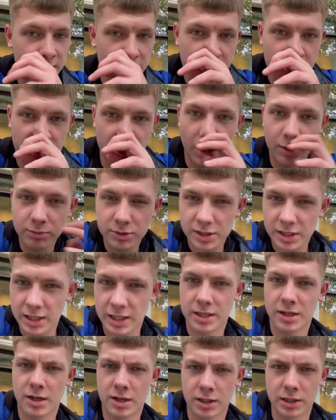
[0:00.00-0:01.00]
So I'm just
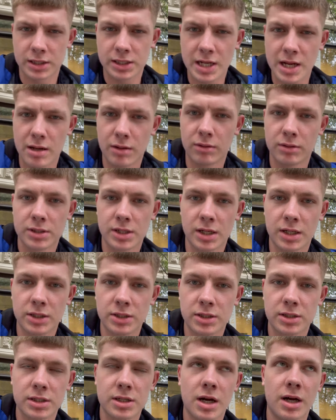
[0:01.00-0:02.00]
thinking, oh, it's sound, because I can
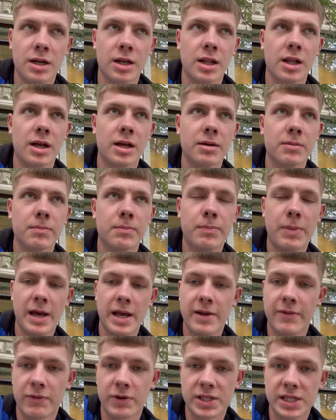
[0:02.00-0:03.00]
just kind of like
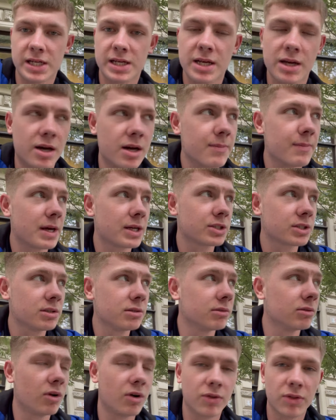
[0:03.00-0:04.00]
pay for a ticket, I imagine,
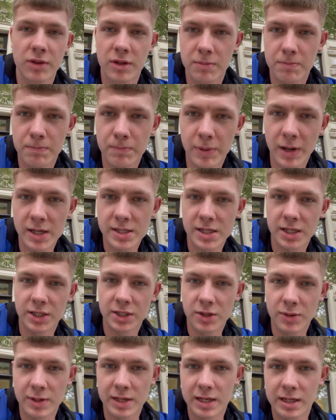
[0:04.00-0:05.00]
on the bus like you
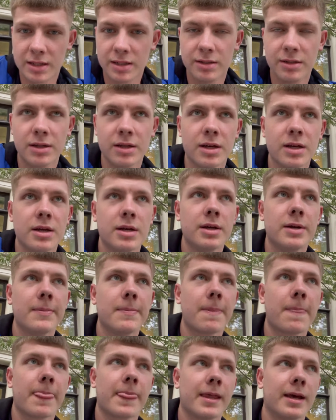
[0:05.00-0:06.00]
do in England.
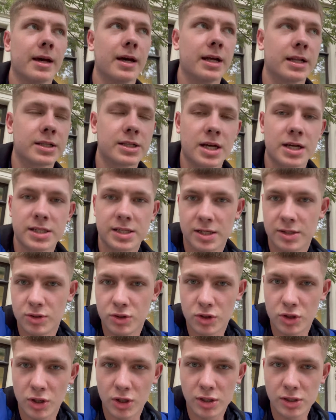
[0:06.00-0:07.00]
And it turns out you
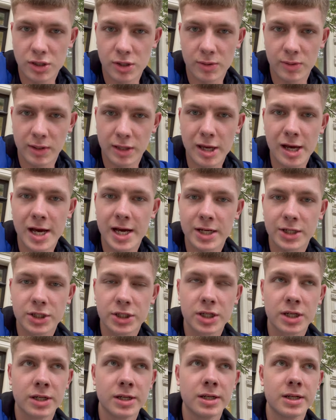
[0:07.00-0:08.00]
can only do it with cash.
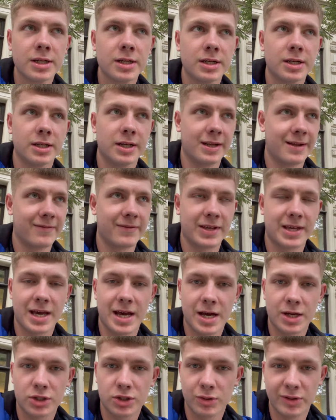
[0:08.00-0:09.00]
I didn't have any
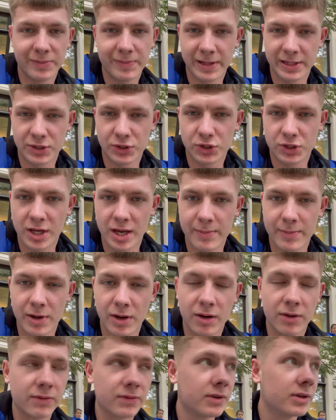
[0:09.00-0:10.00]
cash, so he basically just kicked me
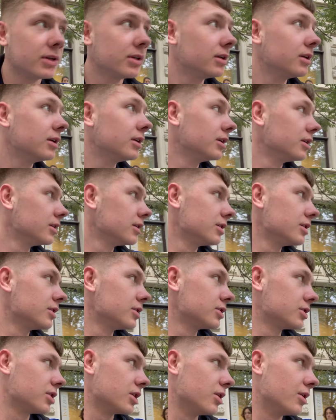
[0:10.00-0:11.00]
off.
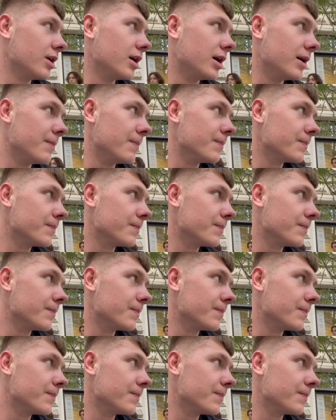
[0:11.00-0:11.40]
So